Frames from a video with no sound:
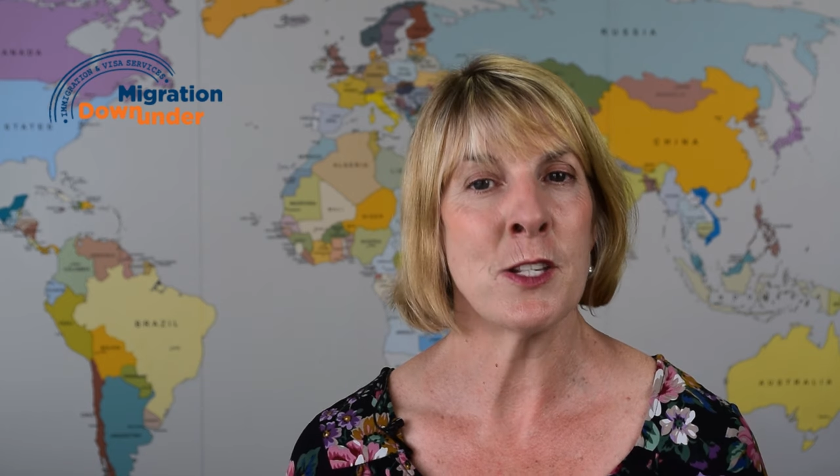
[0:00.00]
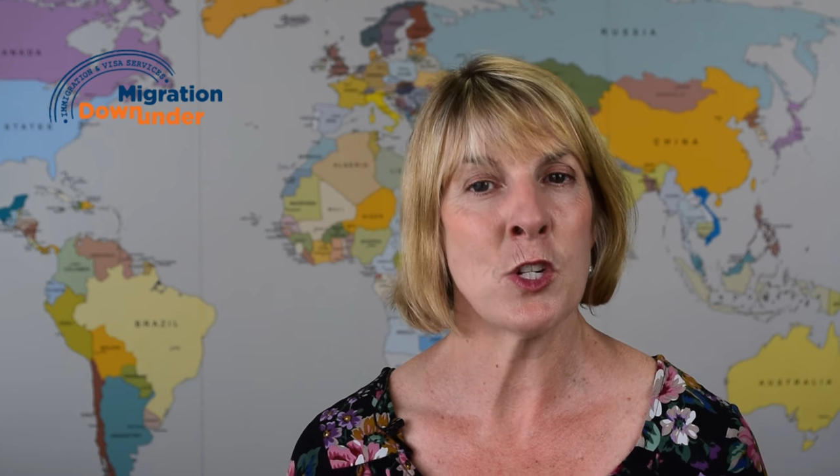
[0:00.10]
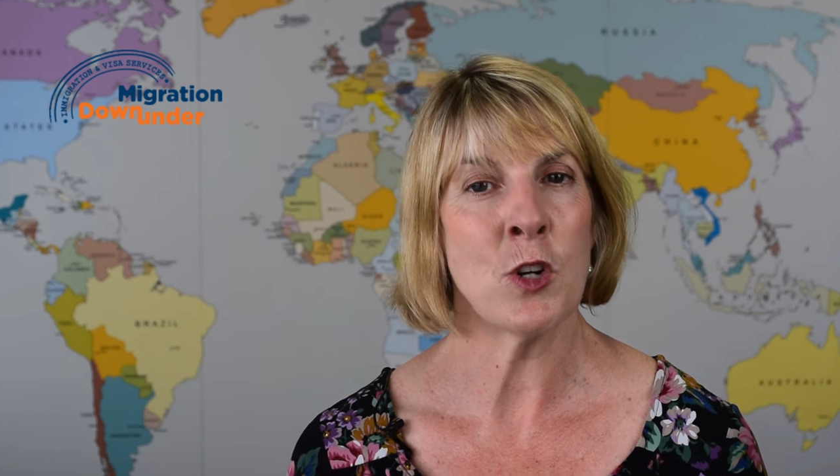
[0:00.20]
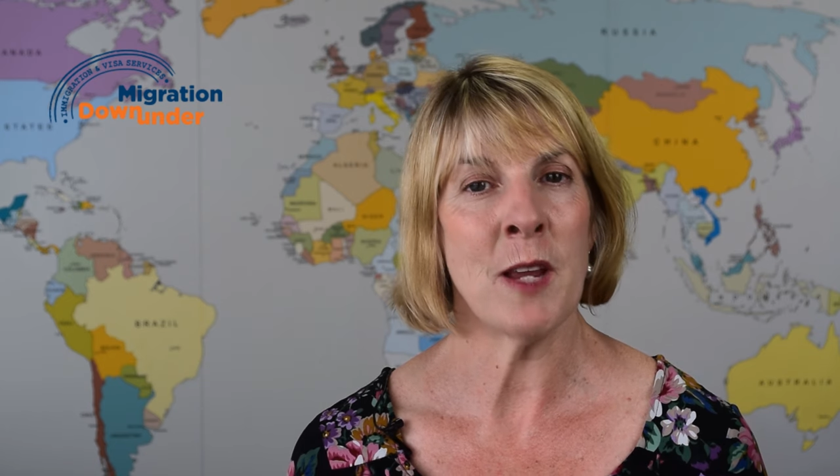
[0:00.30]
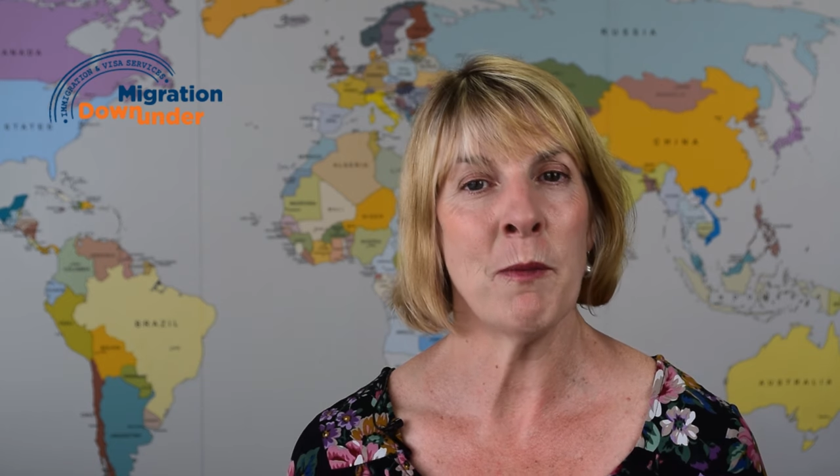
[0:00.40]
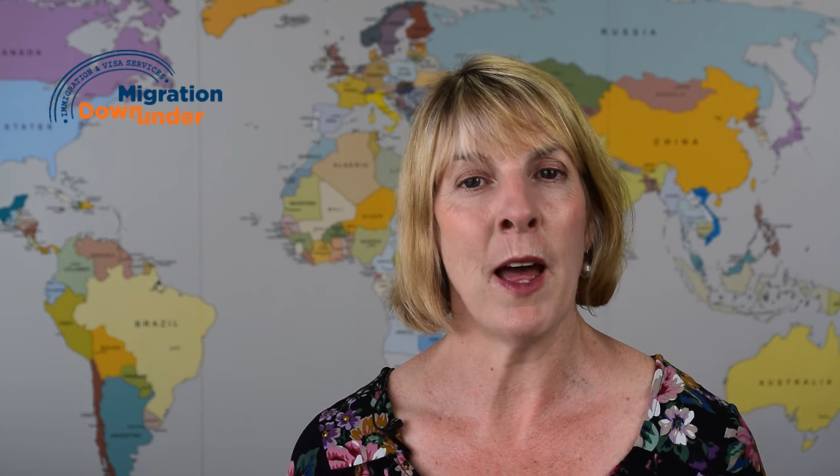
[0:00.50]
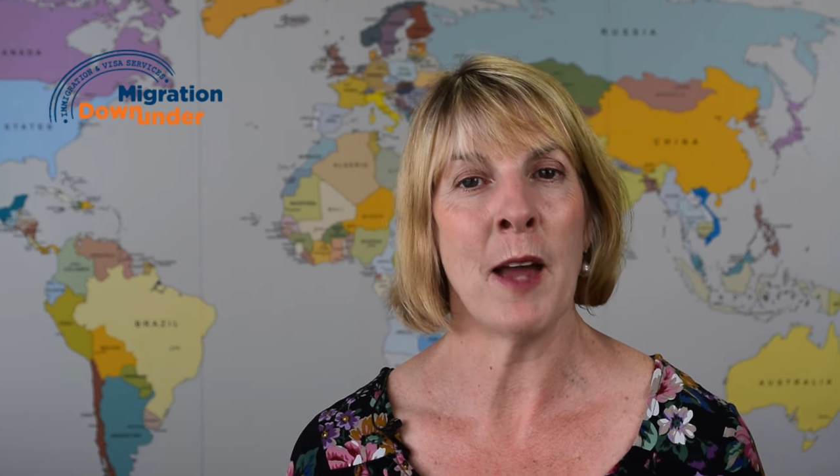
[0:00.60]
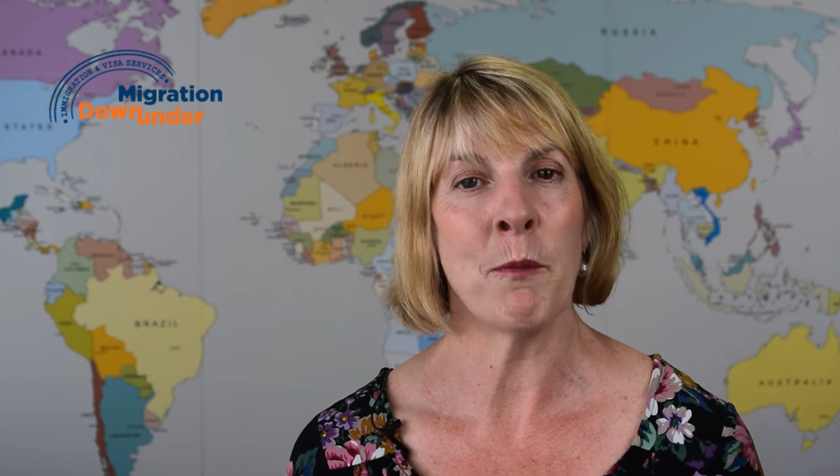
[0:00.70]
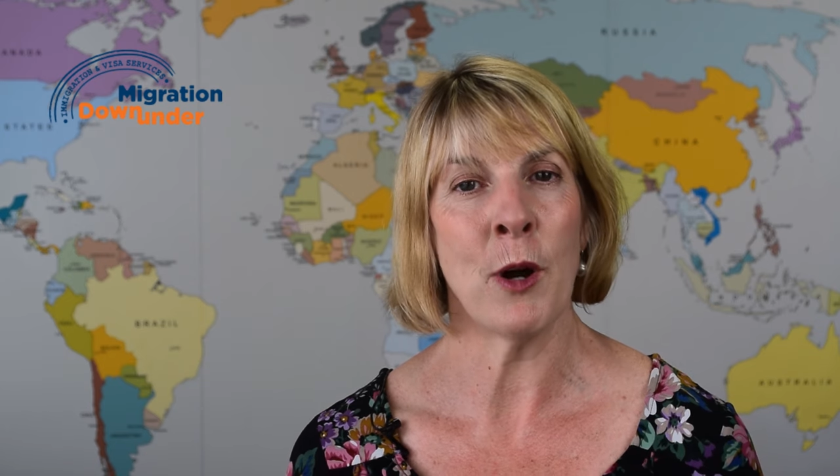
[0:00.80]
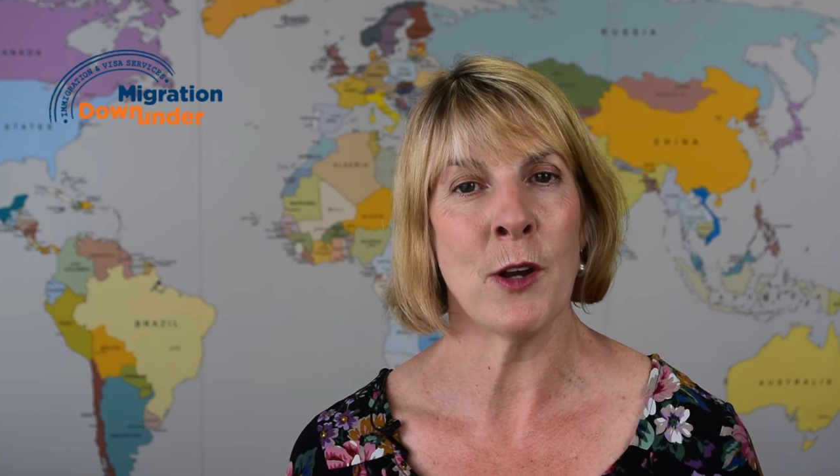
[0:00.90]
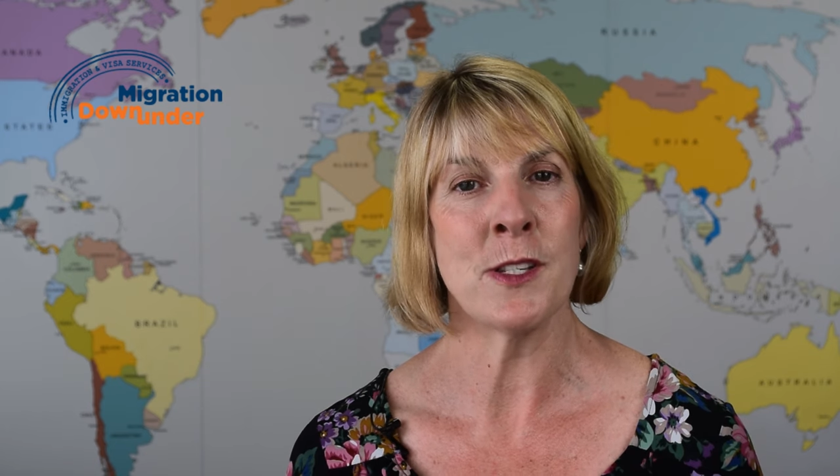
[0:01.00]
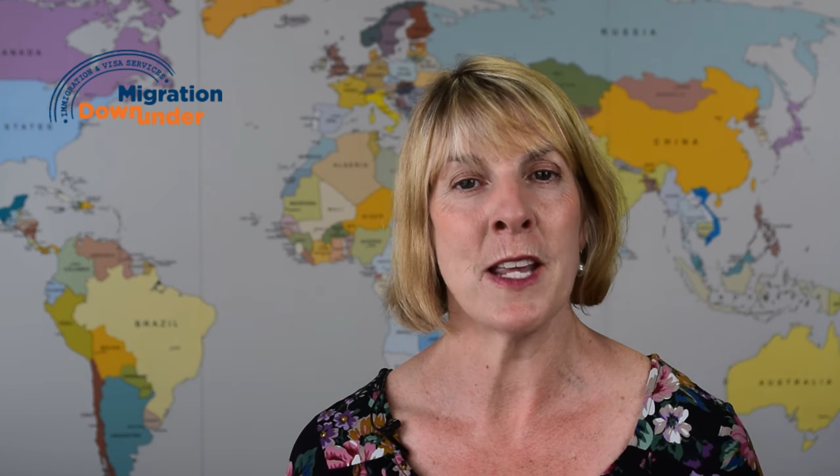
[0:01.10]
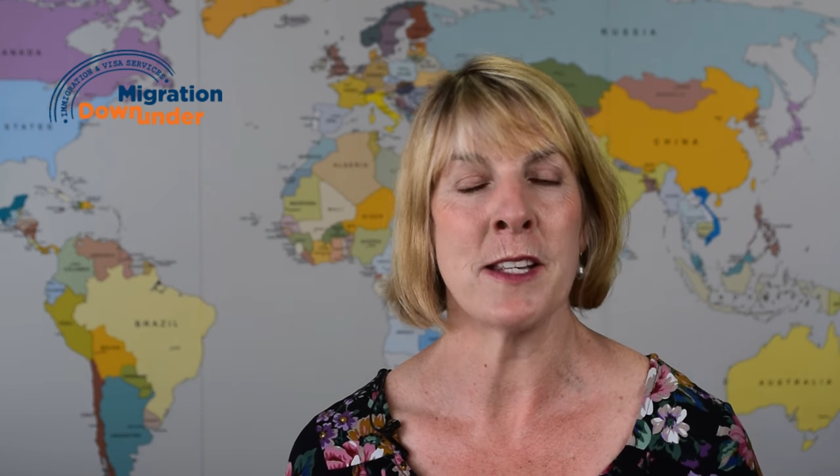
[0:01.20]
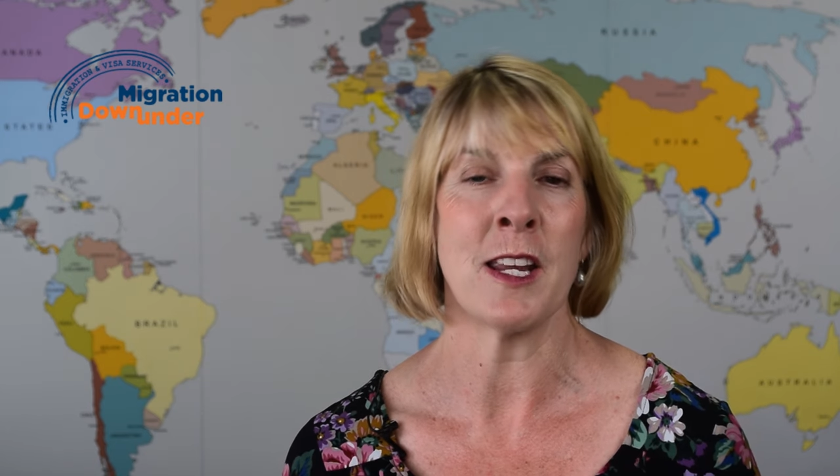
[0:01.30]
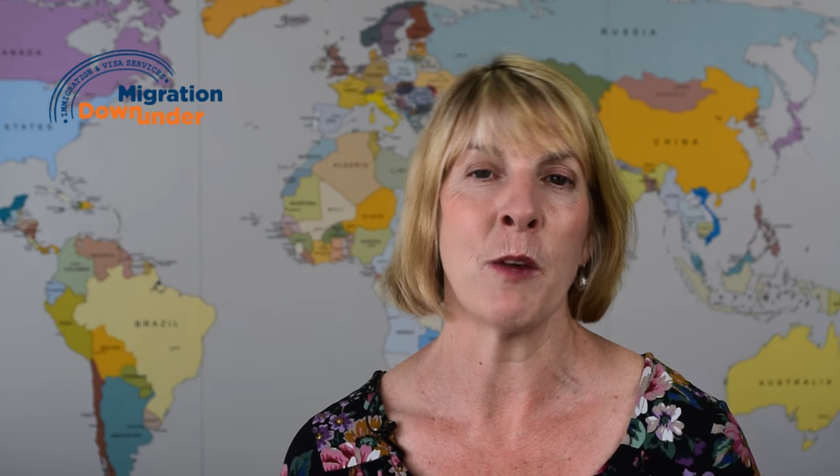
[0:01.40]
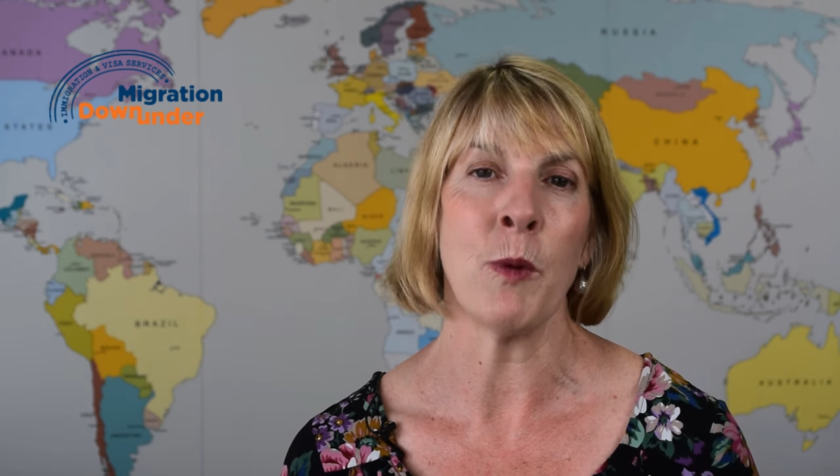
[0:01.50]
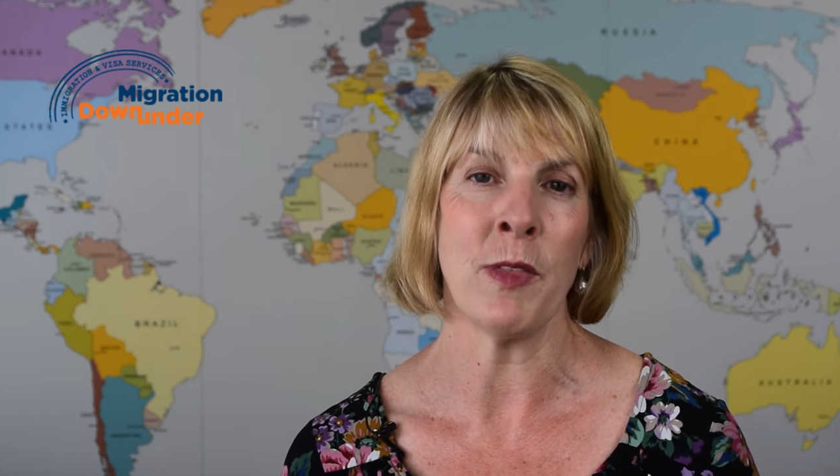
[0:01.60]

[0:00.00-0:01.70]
a streamlined processing